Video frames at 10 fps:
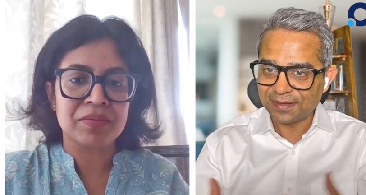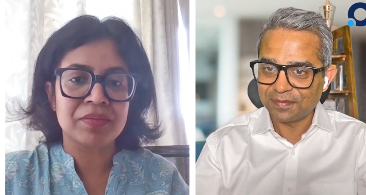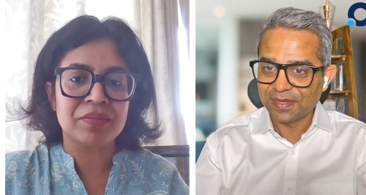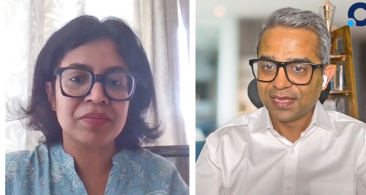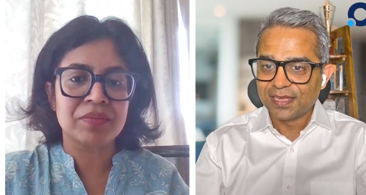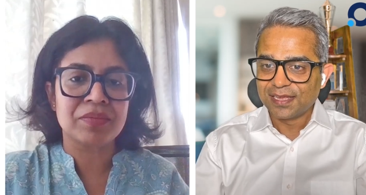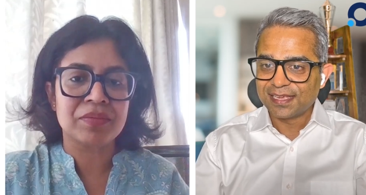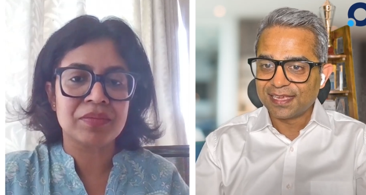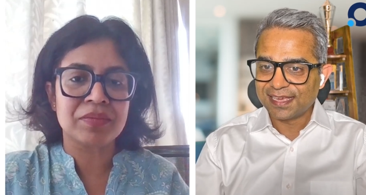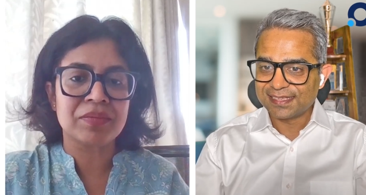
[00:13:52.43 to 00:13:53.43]
Speaker 1: some
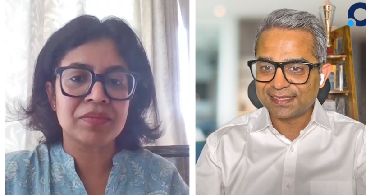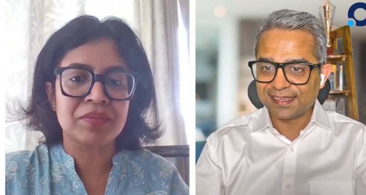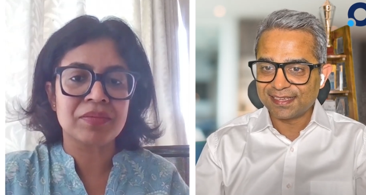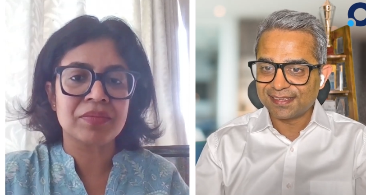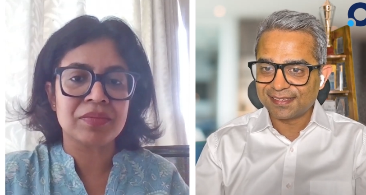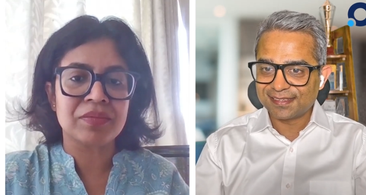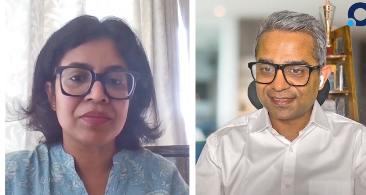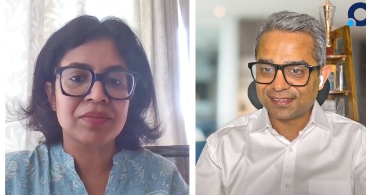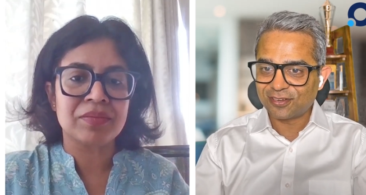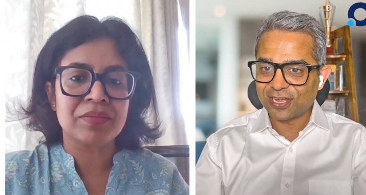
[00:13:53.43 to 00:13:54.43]

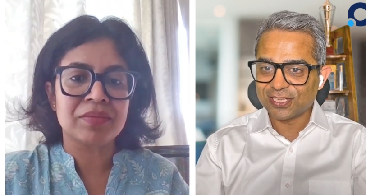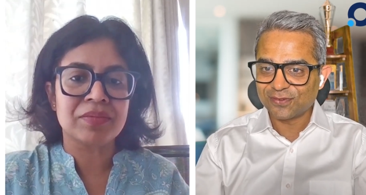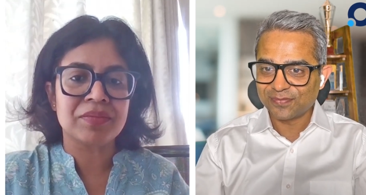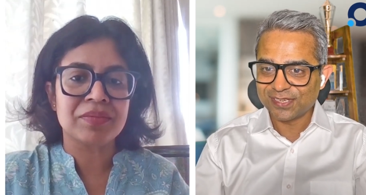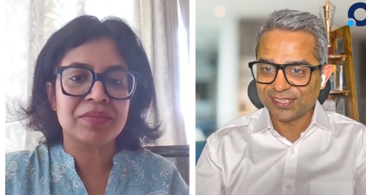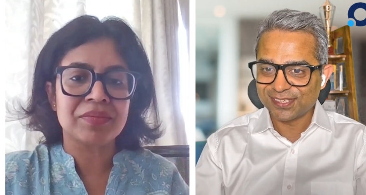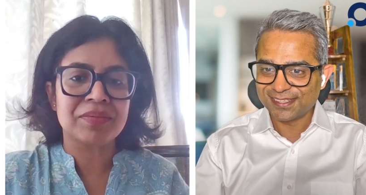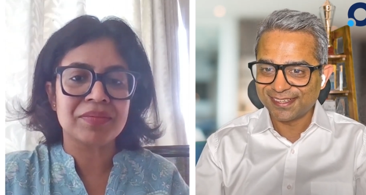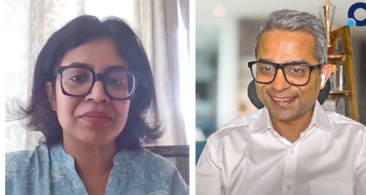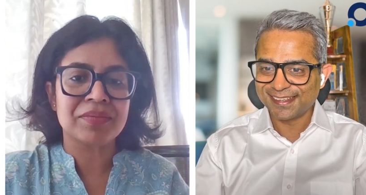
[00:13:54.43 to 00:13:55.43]
cases, transformation
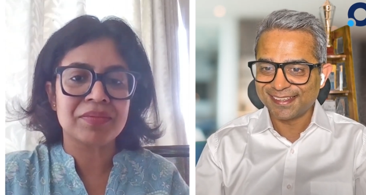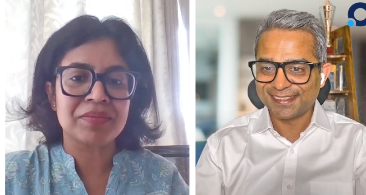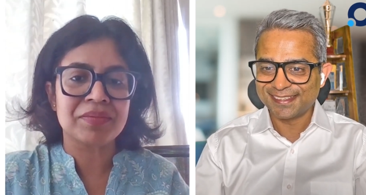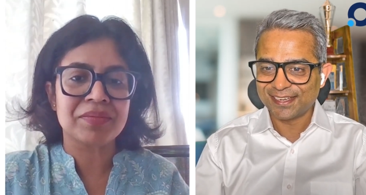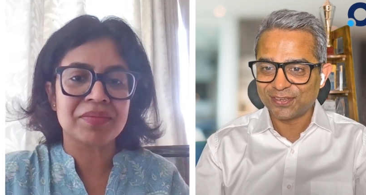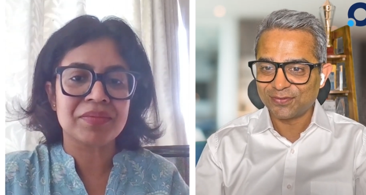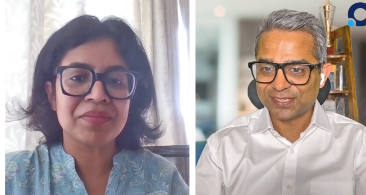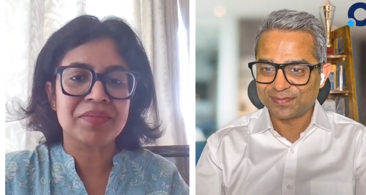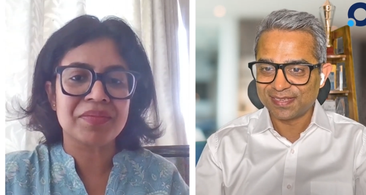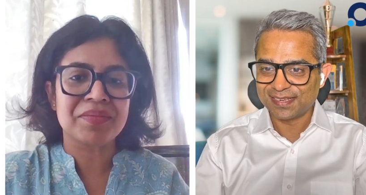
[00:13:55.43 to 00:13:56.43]
journeys that you've
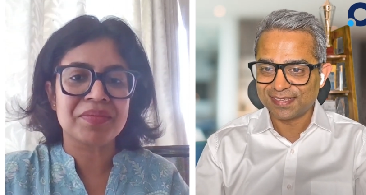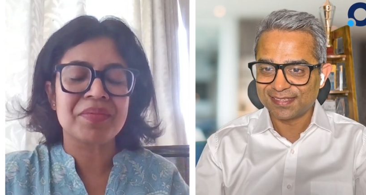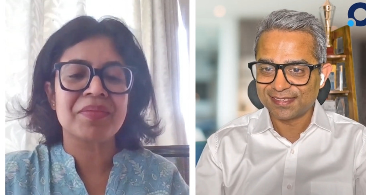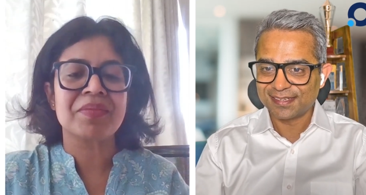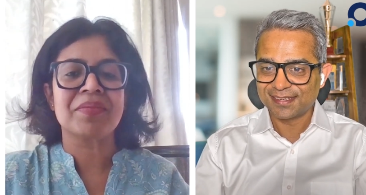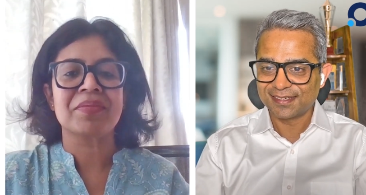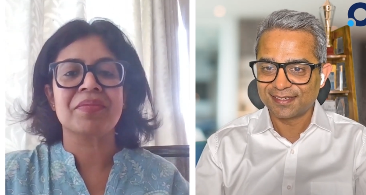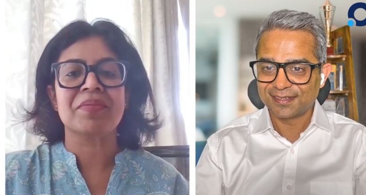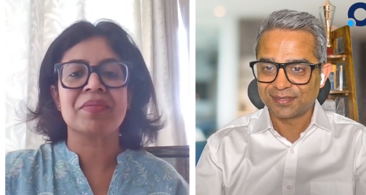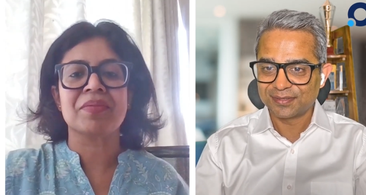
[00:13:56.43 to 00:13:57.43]
experienced?
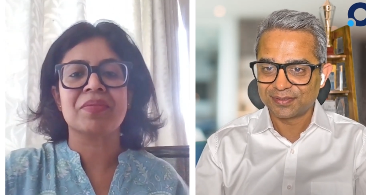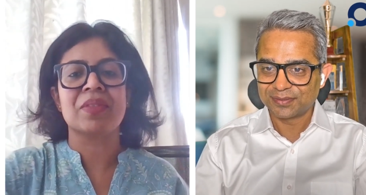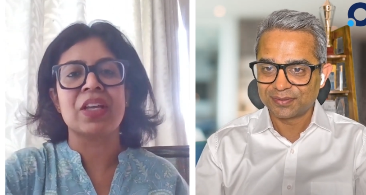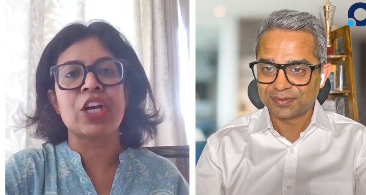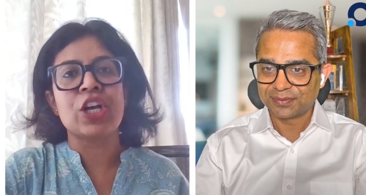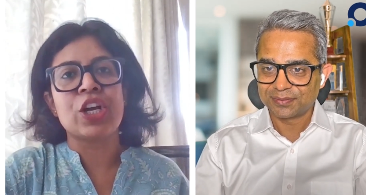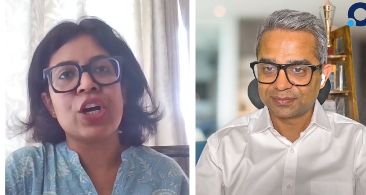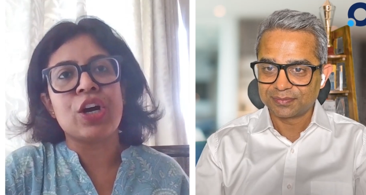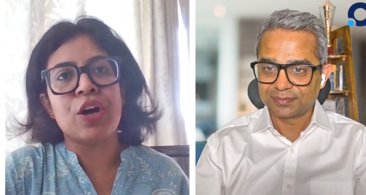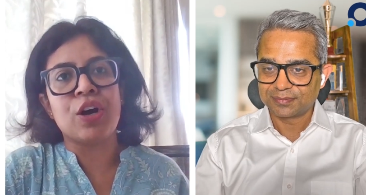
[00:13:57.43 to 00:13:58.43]

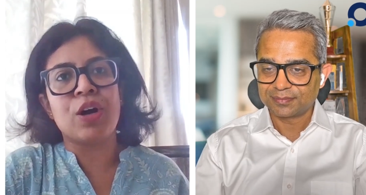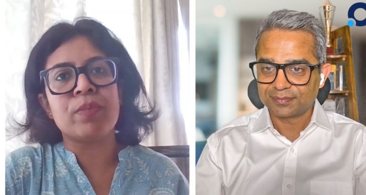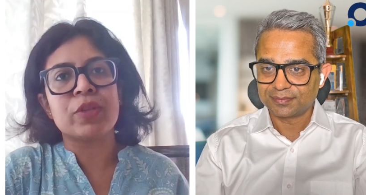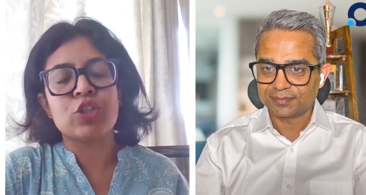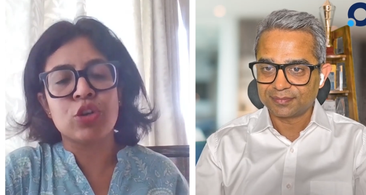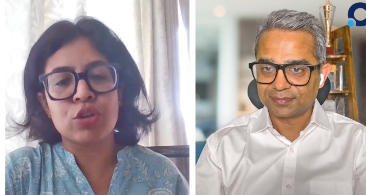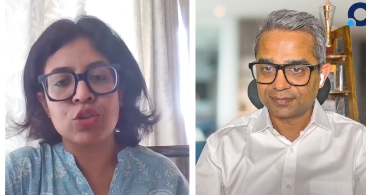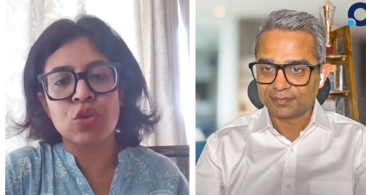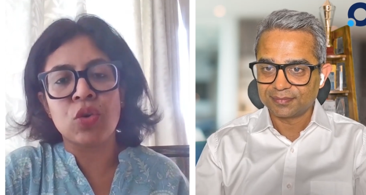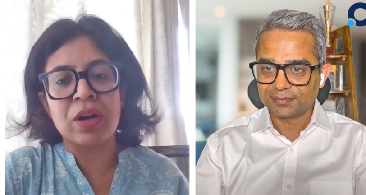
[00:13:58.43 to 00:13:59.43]
Speaker 2: Um, sure.
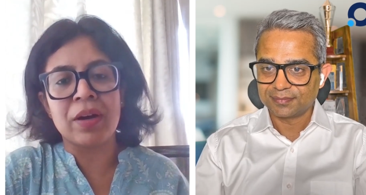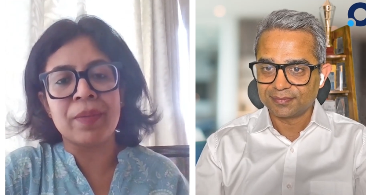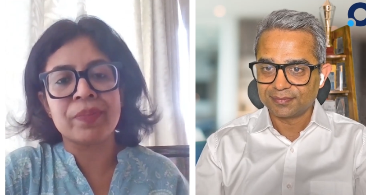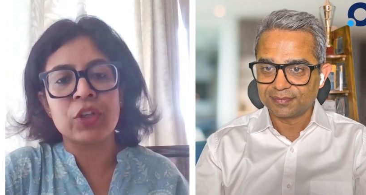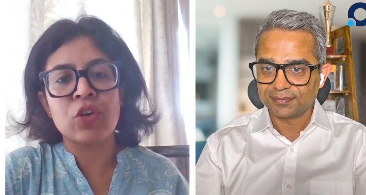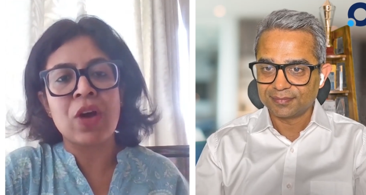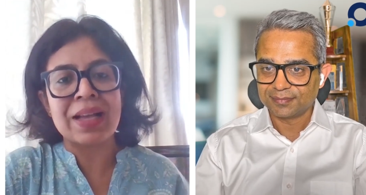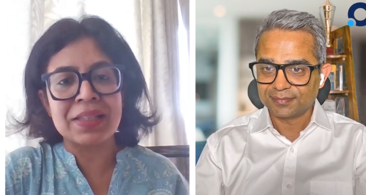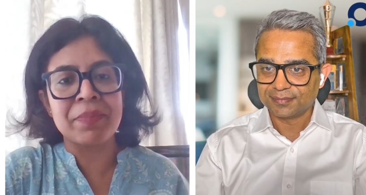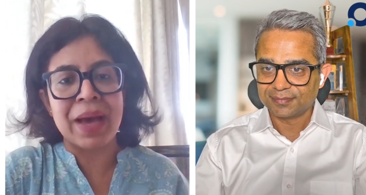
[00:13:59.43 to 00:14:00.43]
So, um, you know, as
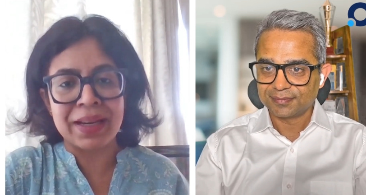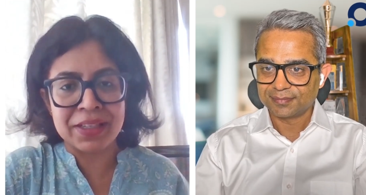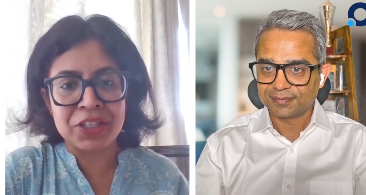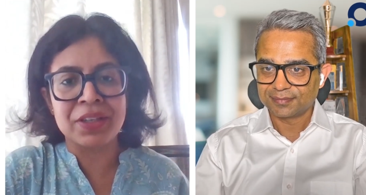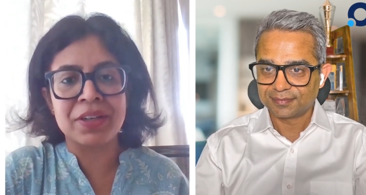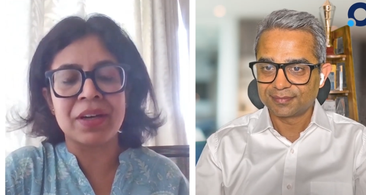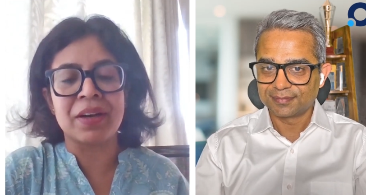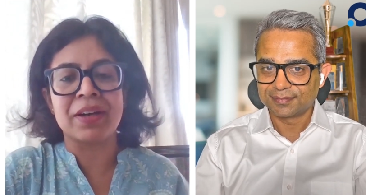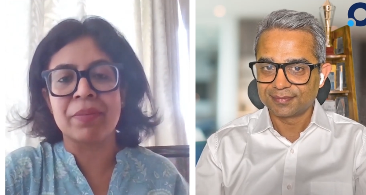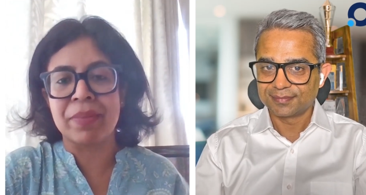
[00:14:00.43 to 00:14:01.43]
a manager uh,
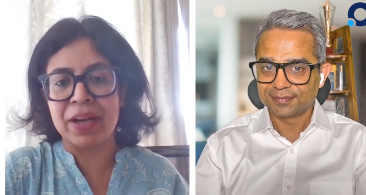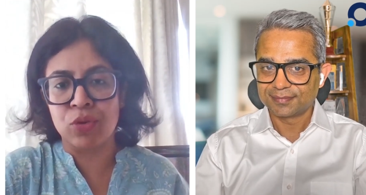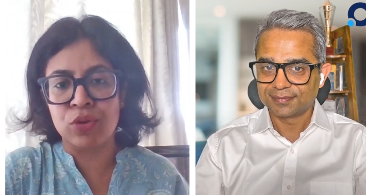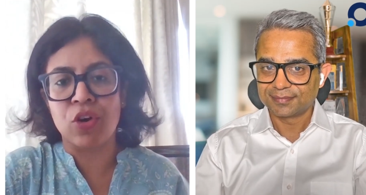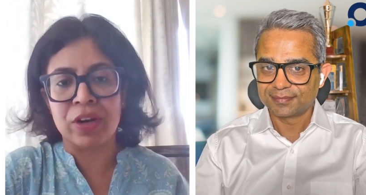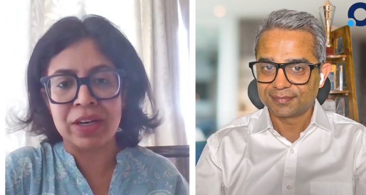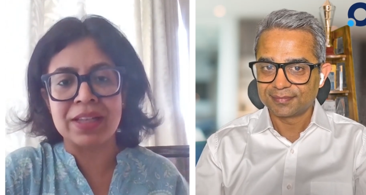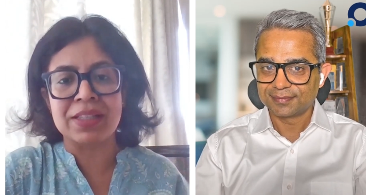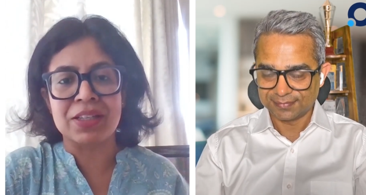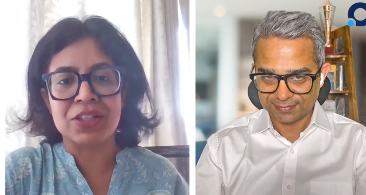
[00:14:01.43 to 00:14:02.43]
in my own
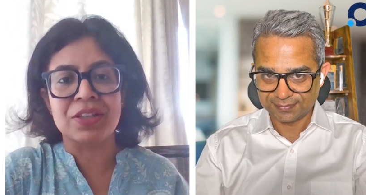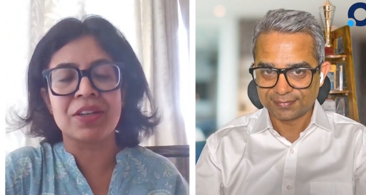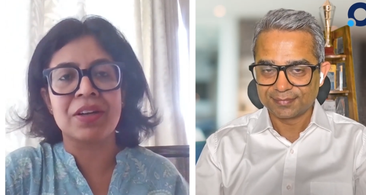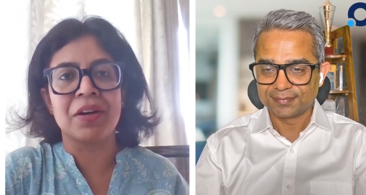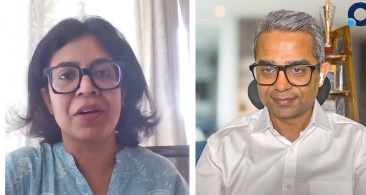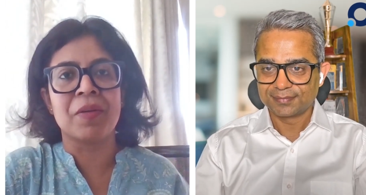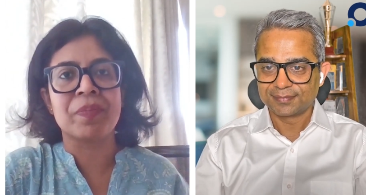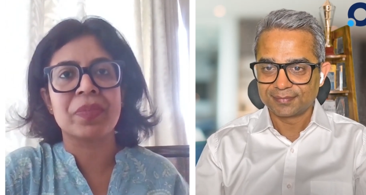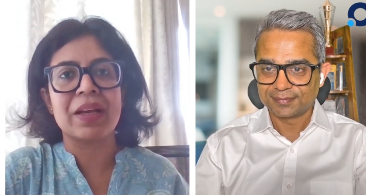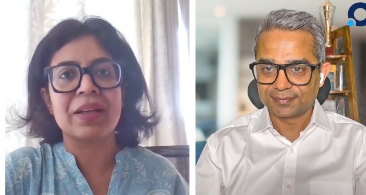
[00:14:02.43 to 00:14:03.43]
organization, um,